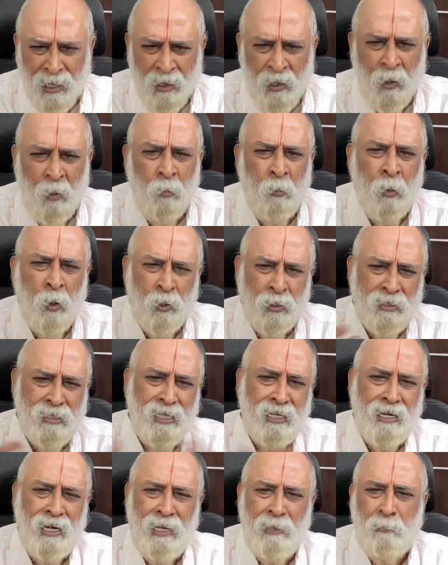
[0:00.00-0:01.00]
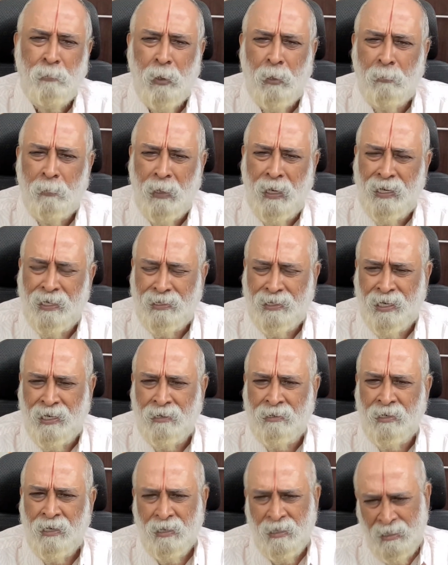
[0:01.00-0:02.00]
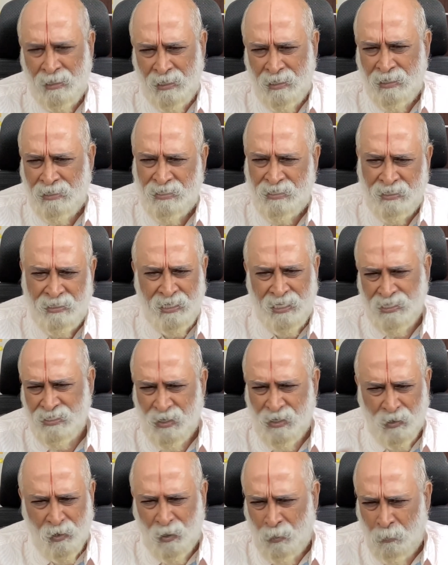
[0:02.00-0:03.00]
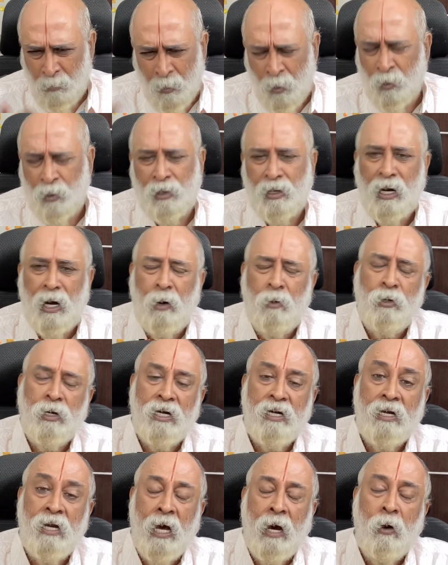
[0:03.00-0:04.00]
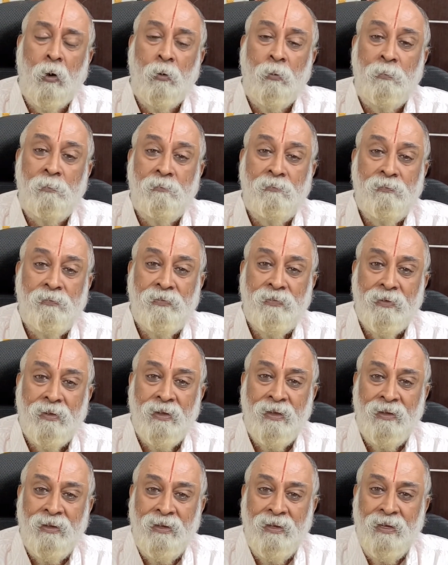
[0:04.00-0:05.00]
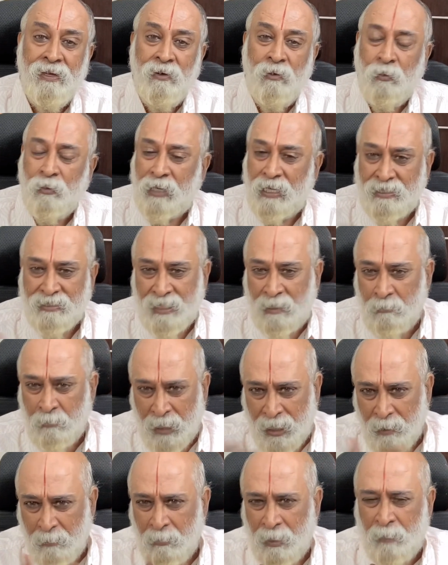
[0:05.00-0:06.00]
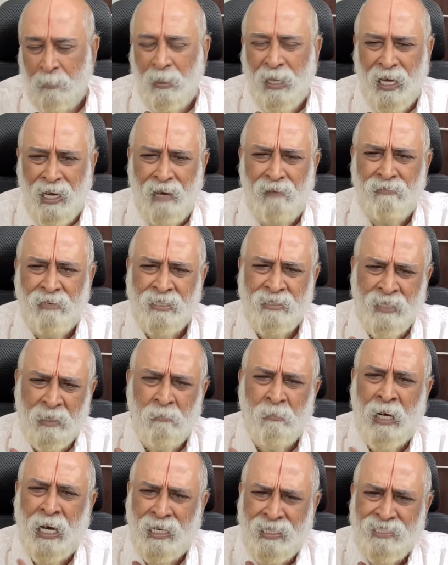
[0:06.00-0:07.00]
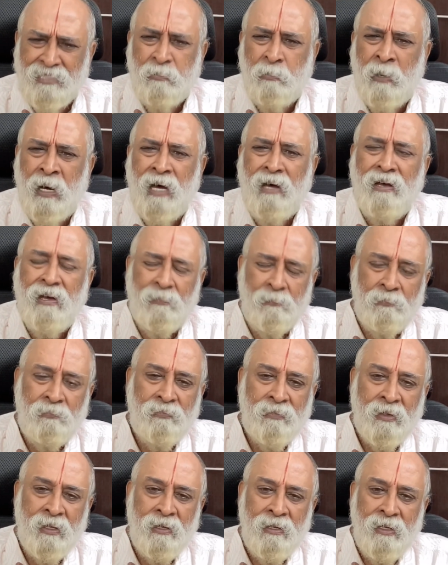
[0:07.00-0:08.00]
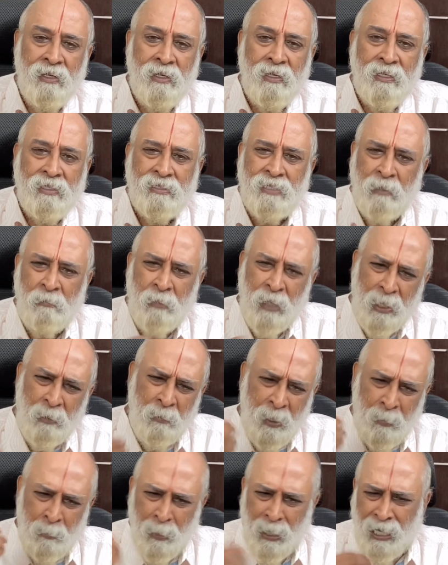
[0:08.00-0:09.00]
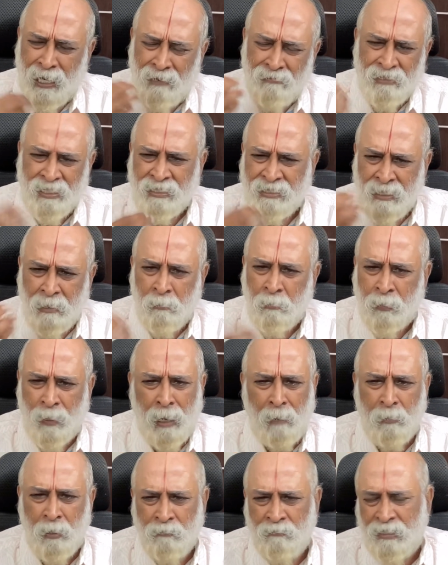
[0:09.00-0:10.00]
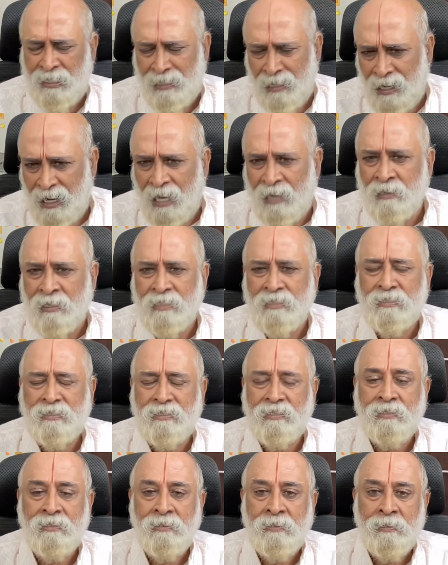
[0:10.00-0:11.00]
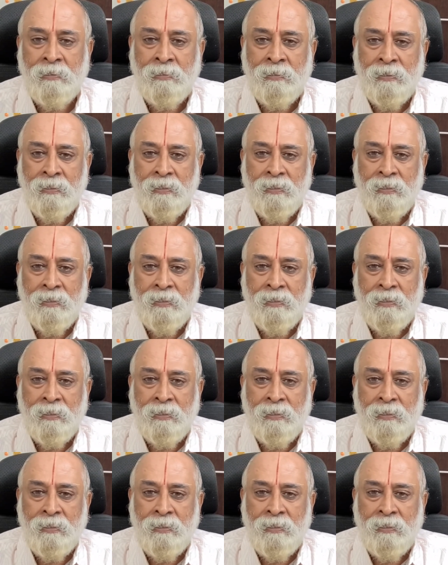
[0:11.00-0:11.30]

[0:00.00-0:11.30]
We are now more thickly populated. Cities are all more crowded now. Okay, somebody may be having some asthma. Somebody may be having some problem with the lungs.